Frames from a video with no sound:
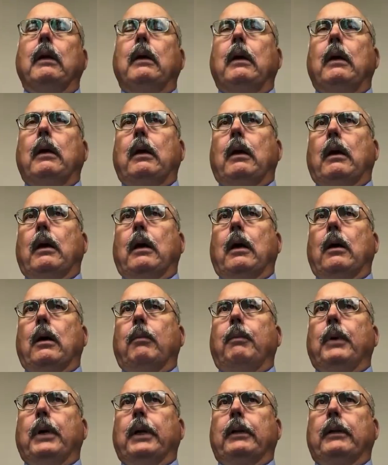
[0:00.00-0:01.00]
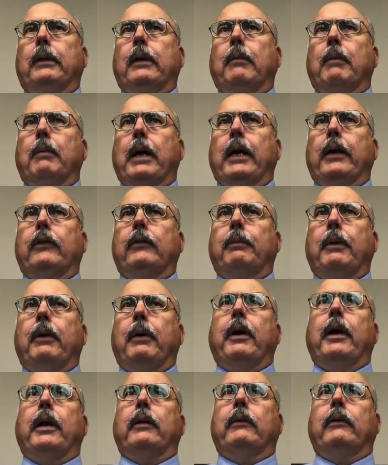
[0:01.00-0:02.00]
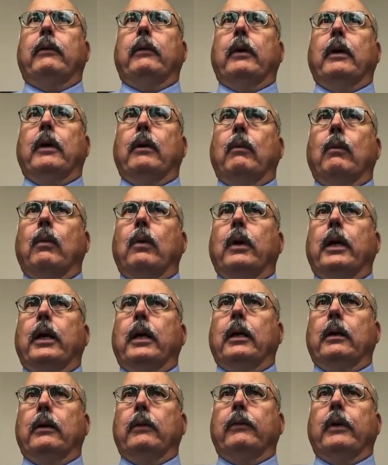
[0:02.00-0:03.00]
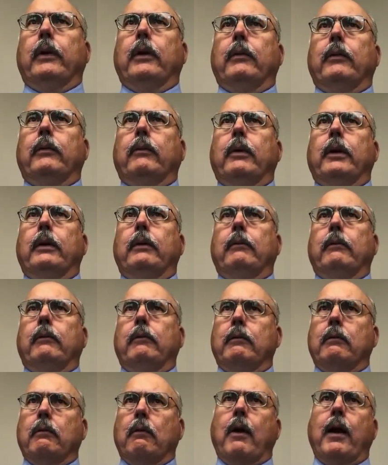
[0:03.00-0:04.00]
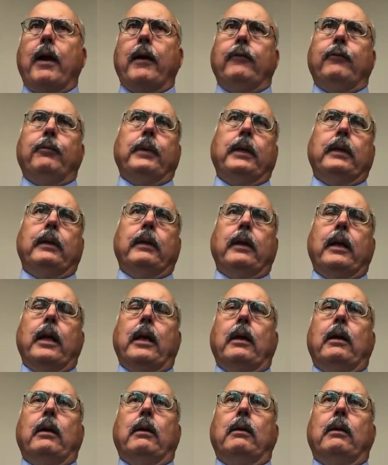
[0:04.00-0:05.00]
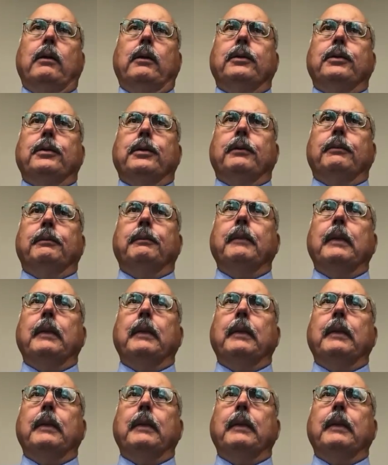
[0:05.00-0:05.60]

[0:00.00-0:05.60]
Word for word: Mm-hmm. uh, but uh, my experience uh, working in this industry drives me to that conclusion.